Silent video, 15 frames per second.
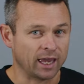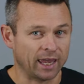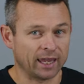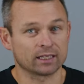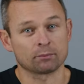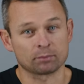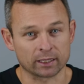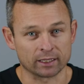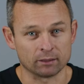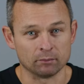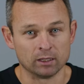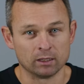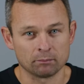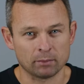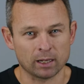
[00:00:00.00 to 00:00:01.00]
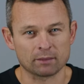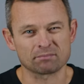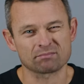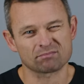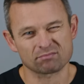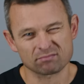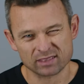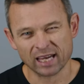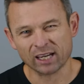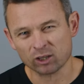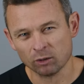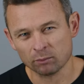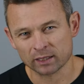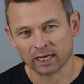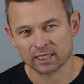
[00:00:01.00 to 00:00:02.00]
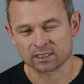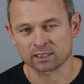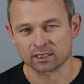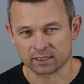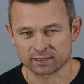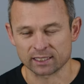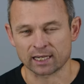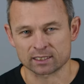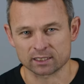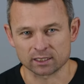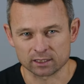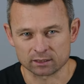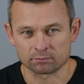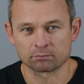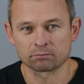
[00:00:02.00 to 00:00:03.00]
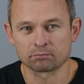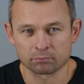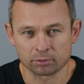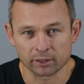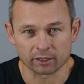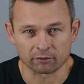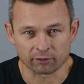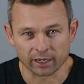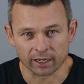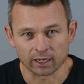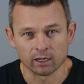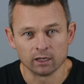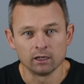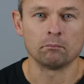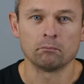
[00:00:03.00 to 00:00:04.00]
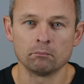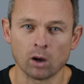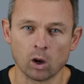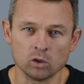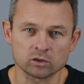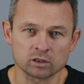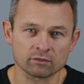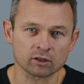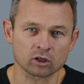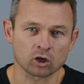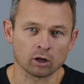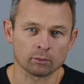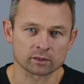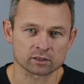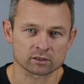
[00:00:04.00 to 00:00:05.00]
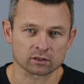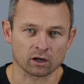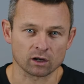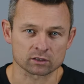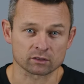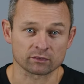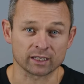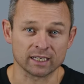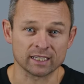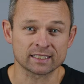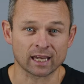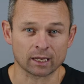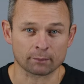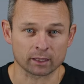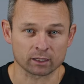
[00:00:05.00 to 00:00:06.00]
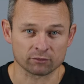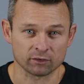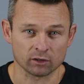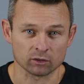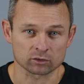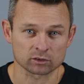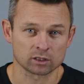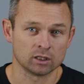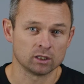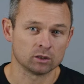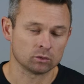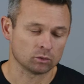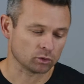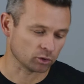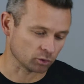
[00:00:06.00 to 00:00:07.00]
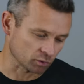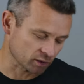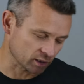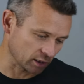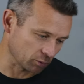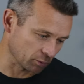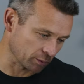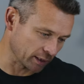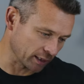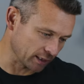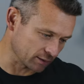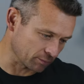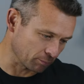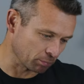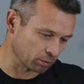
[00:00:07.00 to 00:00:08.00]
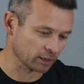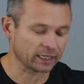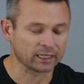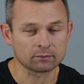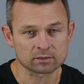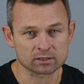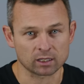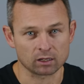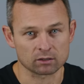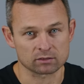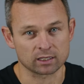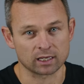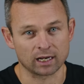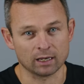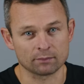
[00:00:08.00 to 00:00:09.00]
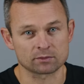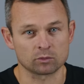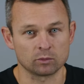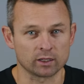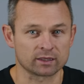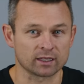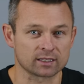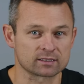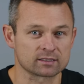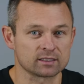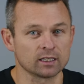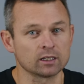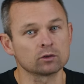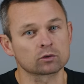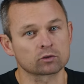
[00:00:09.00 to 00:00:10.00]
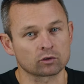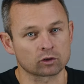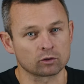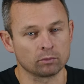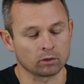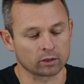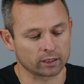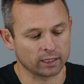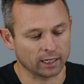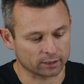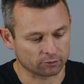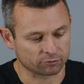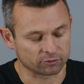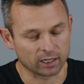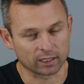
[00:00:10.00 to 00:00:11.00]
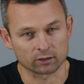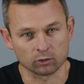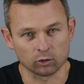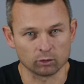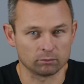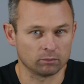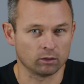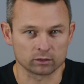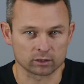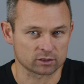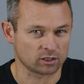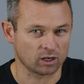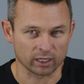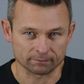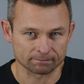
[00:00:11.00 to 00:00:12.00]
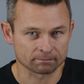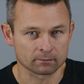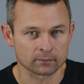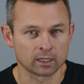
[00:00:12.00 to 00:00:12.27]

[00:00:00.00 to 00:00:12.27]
and a plenum. But that combination is actually pretty rare. Most of the common styles of intake manifolds you'll see with these plenum style setups with a single throttle body at the front or on the side.